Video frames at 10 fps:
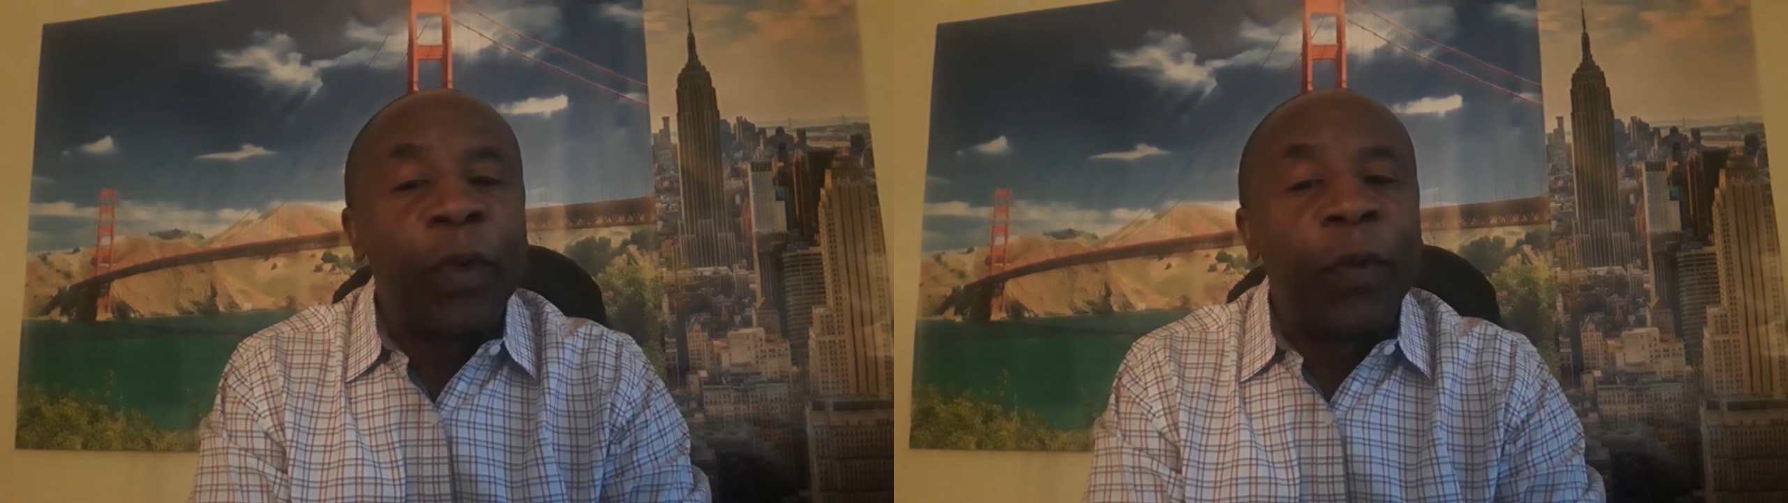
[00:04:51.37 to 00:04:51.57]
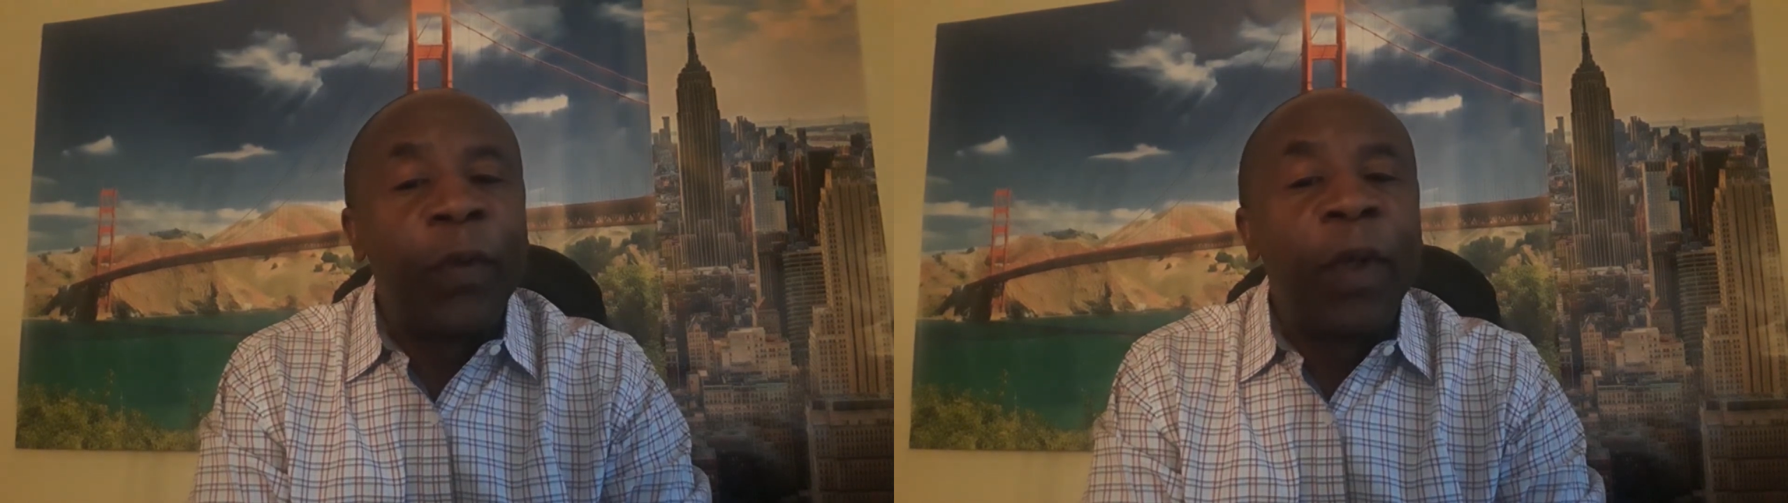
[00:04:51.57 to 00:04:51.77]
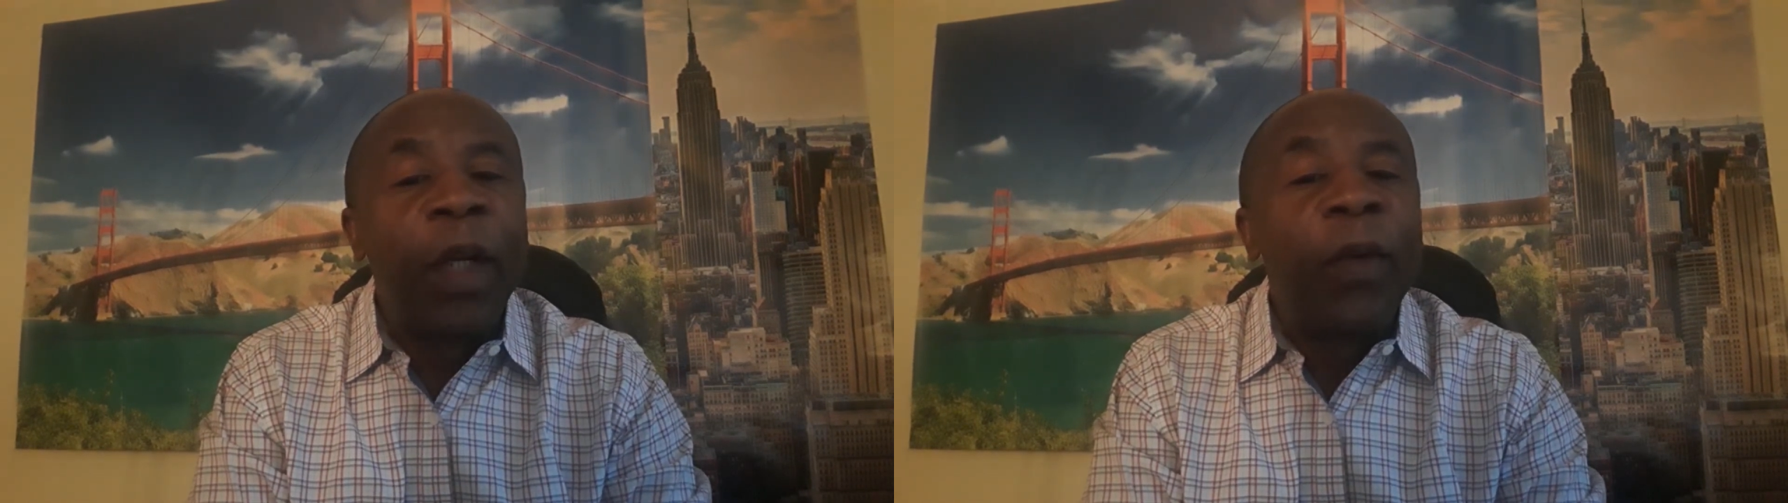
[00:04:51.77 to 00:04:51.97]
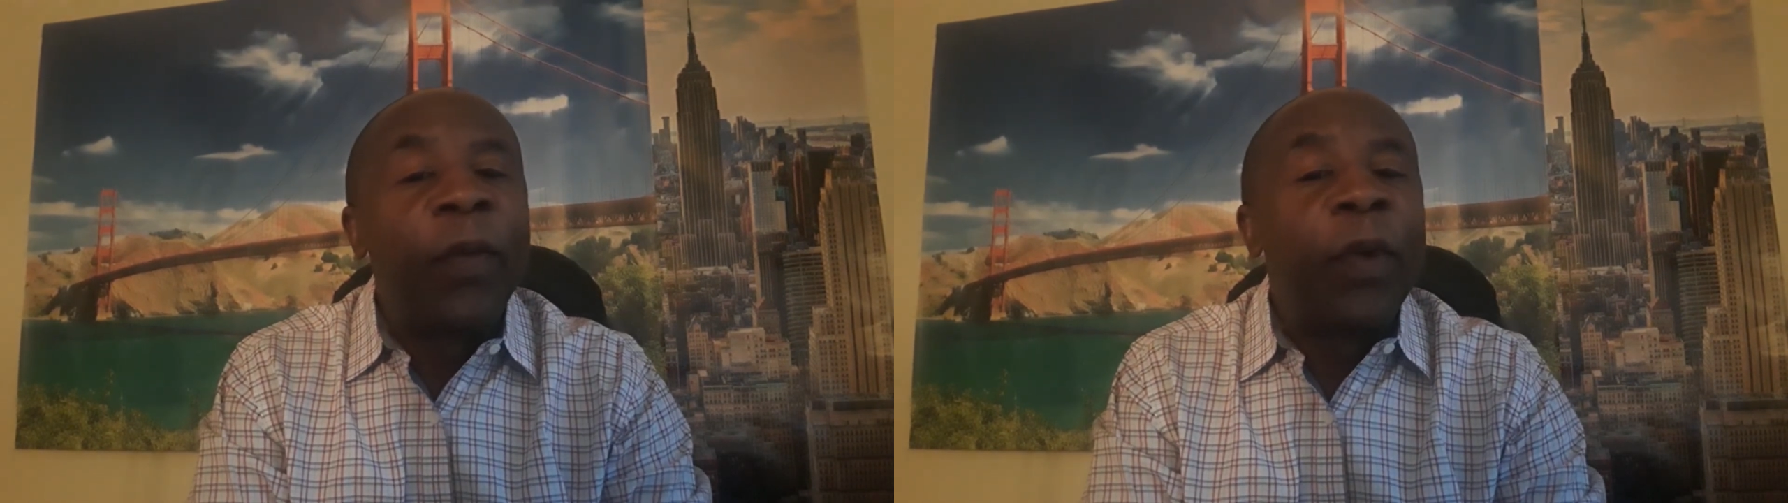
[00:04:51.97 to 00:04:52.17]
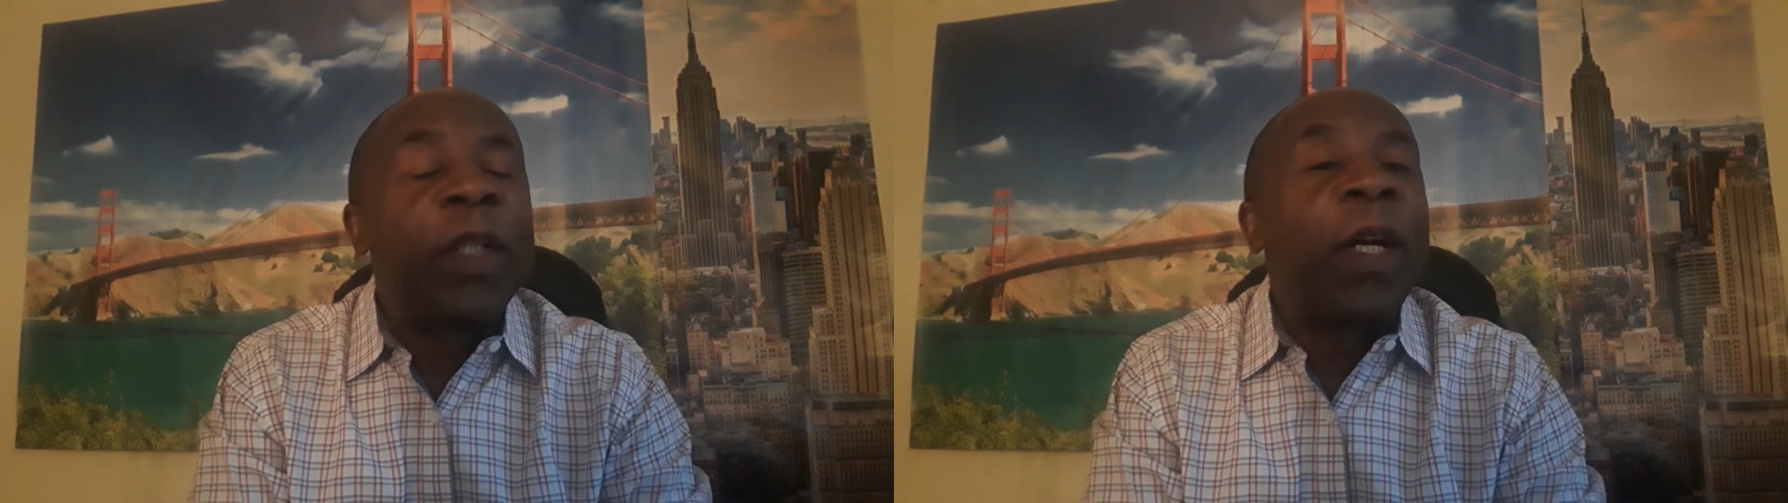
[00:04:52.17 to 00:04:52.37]
of
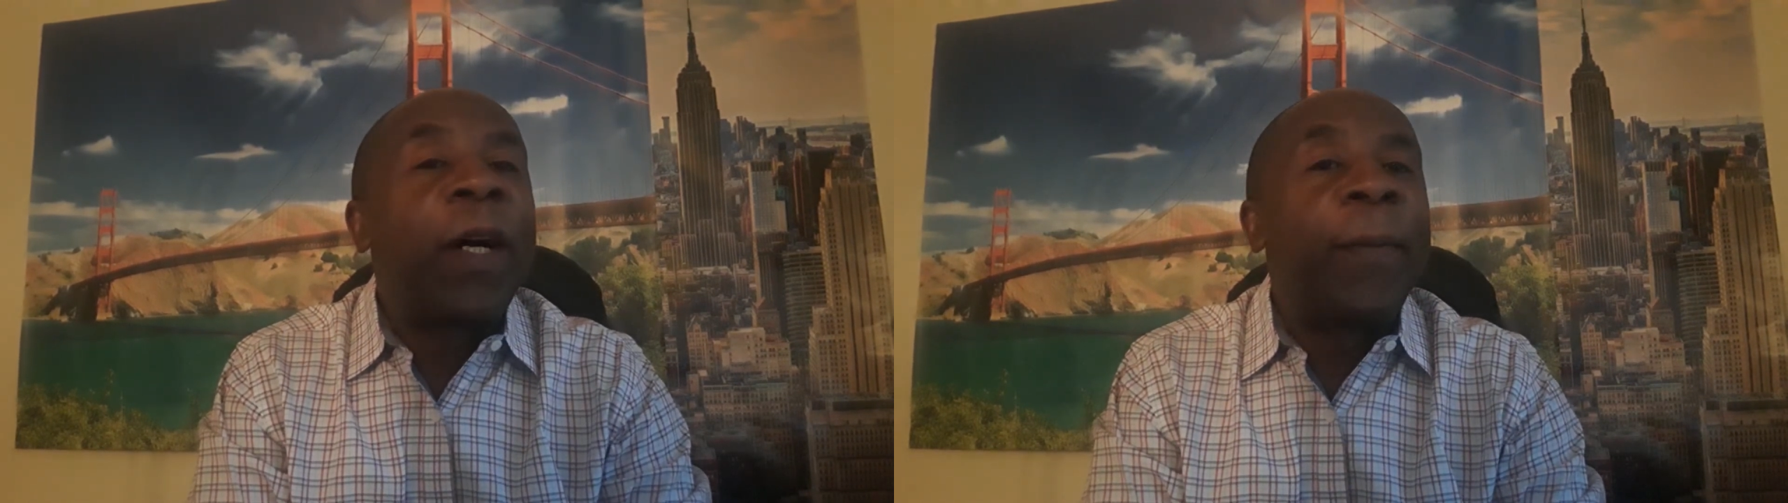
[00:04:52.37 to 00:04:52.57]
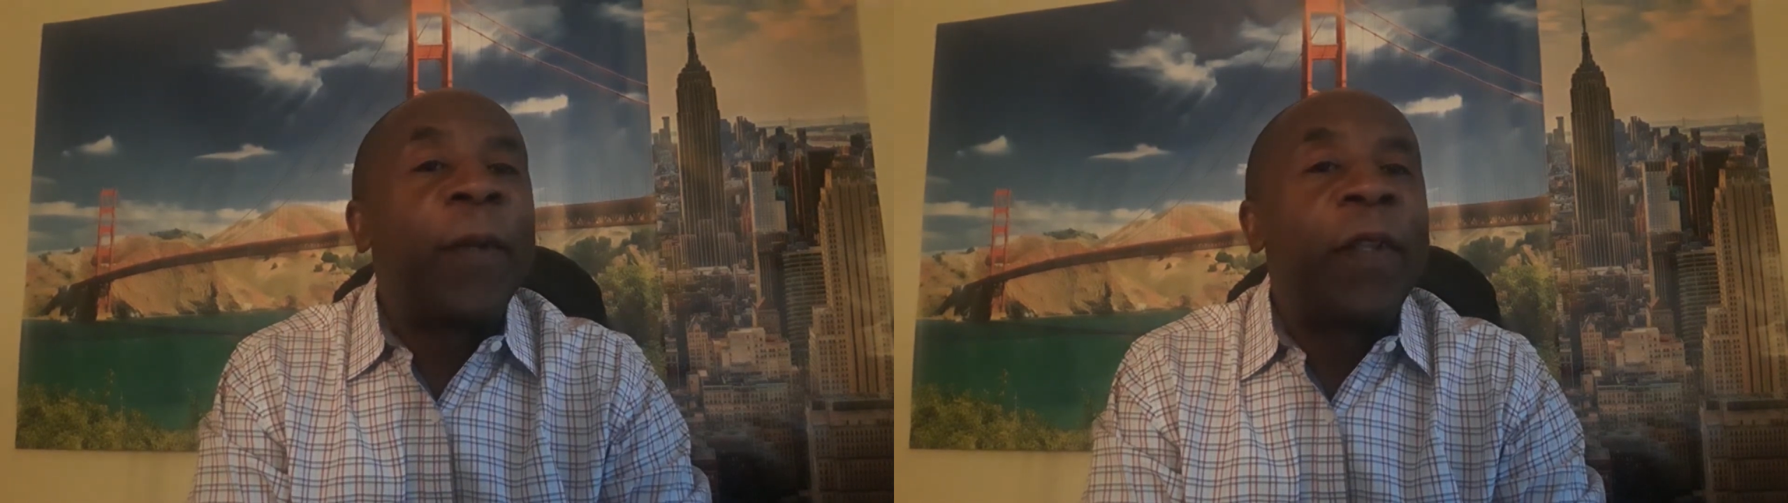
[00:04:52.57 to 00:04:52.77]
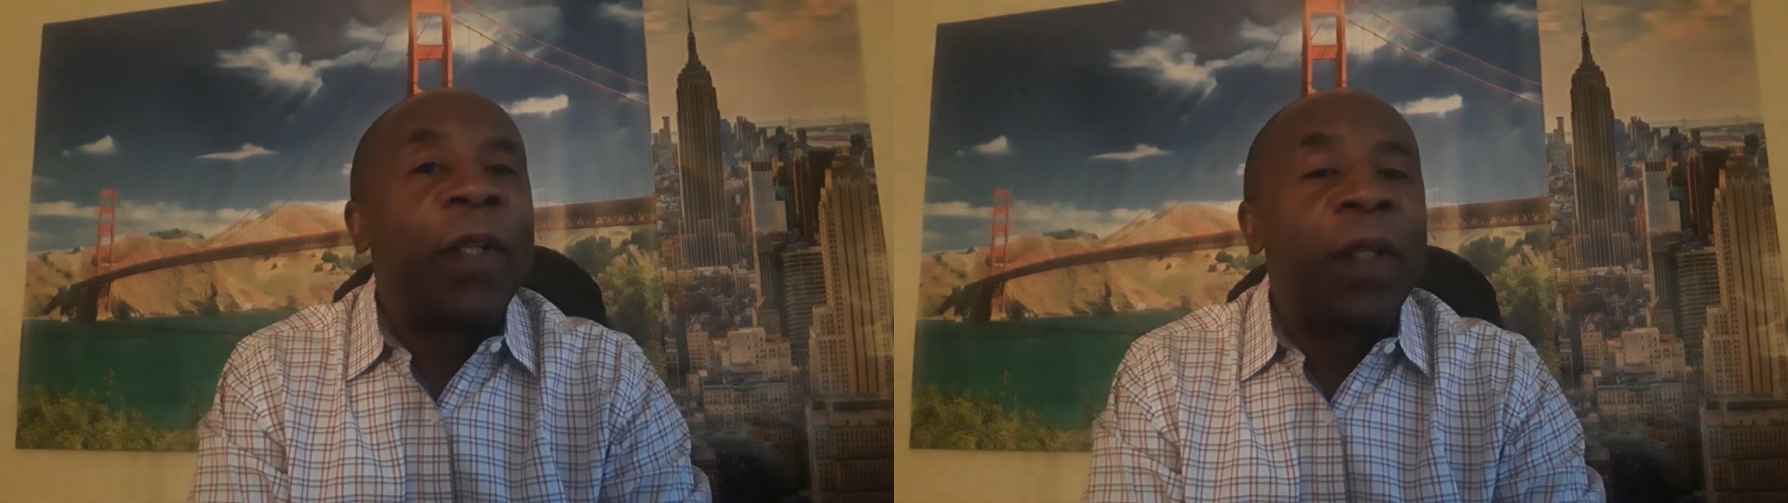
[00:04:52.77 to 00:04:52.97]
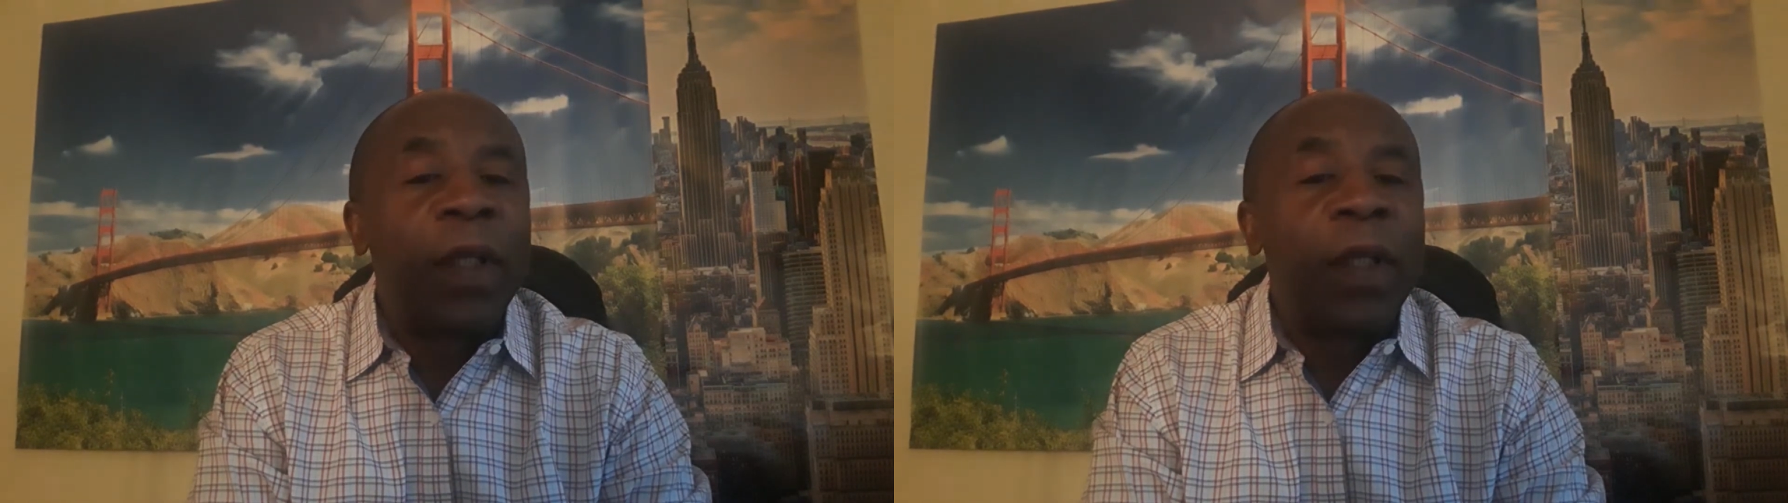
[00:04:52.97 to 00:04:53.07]
voter apathy.